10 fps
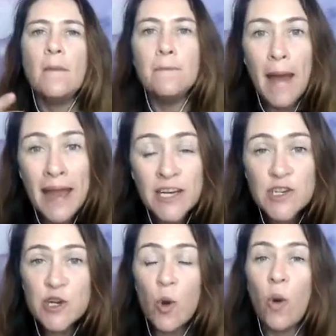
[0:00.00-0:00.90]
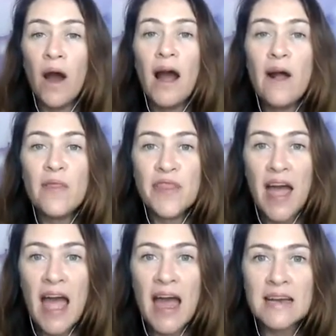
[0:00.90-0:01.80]
Make sure
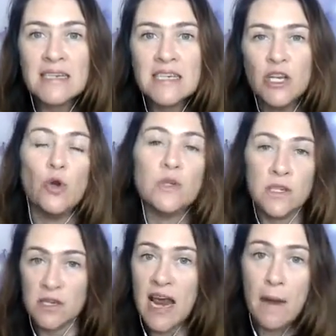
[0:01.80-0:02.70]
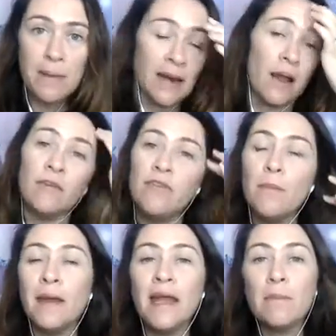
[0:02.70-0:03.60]
that you're tapping. Like for
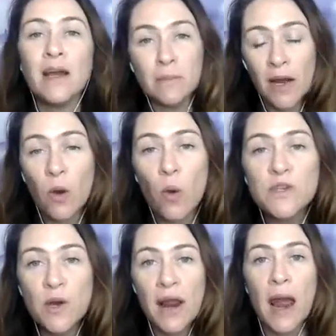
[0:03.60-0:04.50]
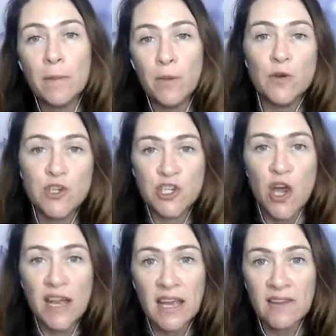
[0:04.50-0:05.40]
me, my course on how to boost your
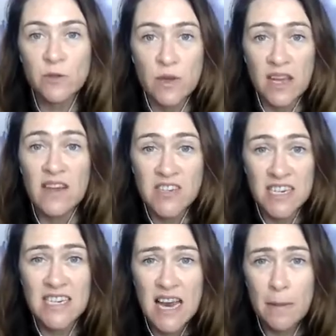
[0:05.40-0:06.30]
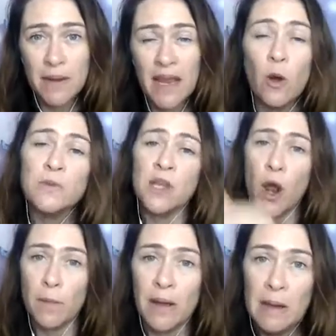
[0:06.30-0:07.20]
psychic gifts with EFT tapping helps a
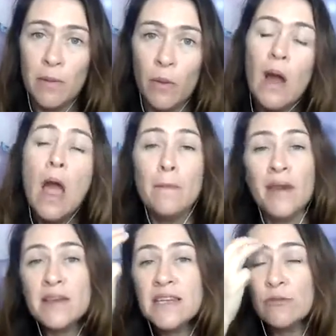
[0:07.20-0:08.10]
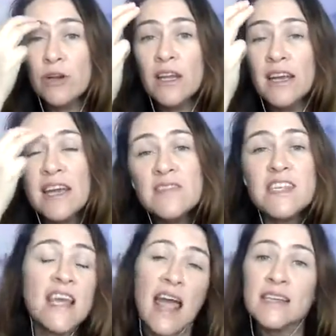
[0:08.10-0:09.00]
lot of people because it relieves
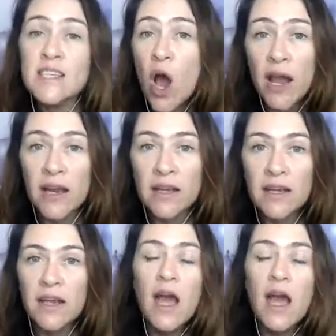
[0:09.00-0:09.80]
the anxiety.